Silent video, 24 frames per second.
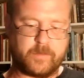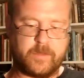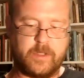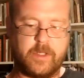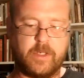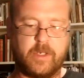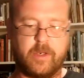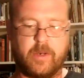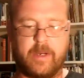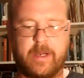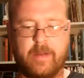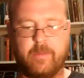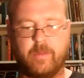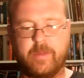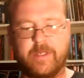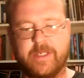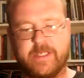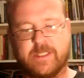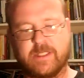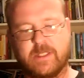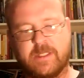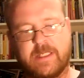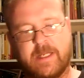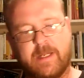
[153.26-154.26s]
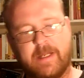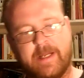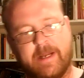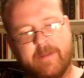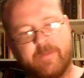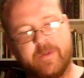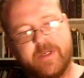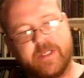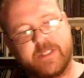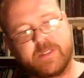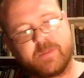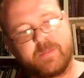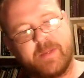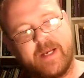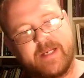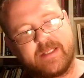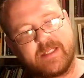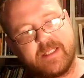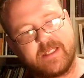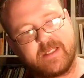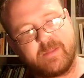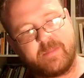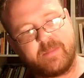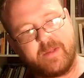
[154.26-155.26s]
you know, I would accept, I would
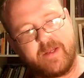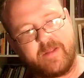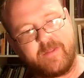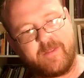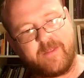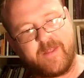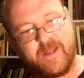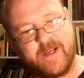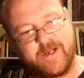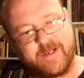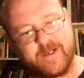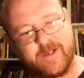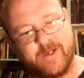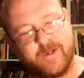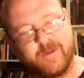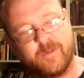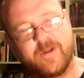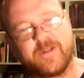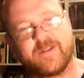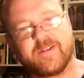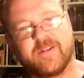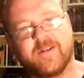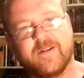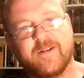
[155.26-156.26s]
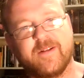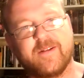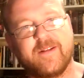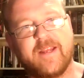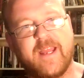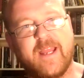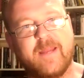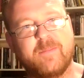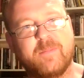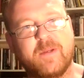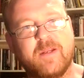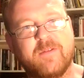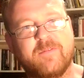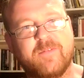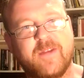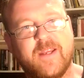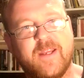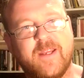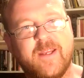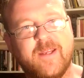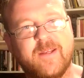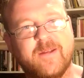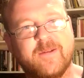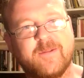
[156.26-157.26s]
expect it to be thicker with uh,
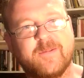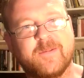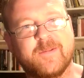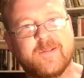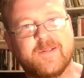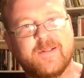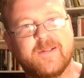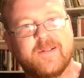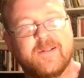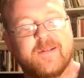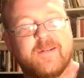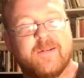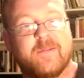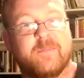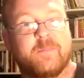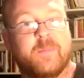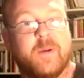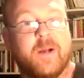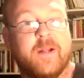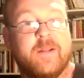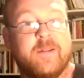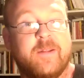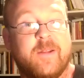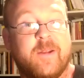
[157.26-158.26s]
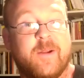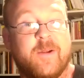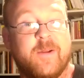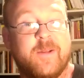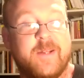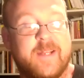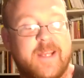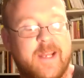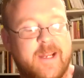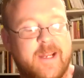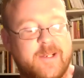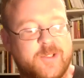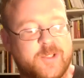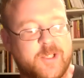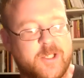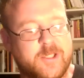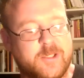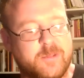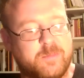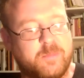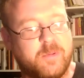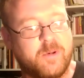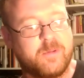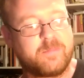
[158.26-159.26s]
ABV, but you know, you can't
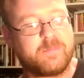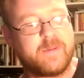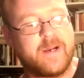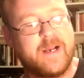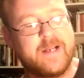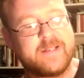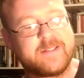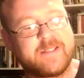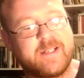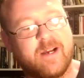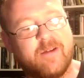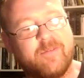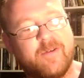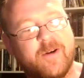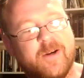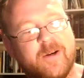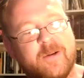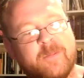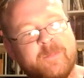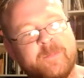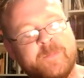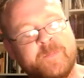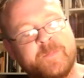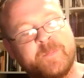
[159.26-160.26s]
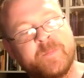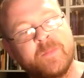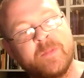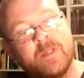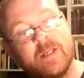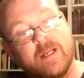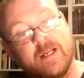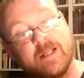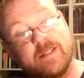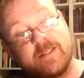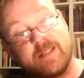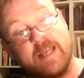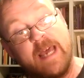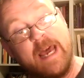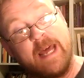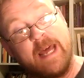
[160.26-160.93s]
judge a book by its cover. It's